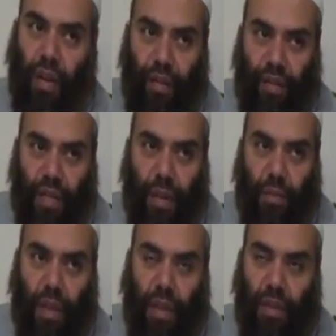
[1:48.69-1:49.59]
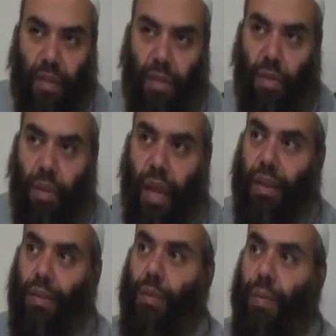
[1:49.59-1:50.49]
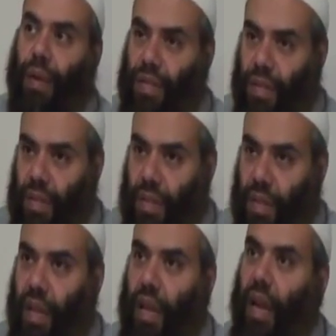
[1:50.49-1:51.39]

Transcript: If it's something that you don't like, you're patient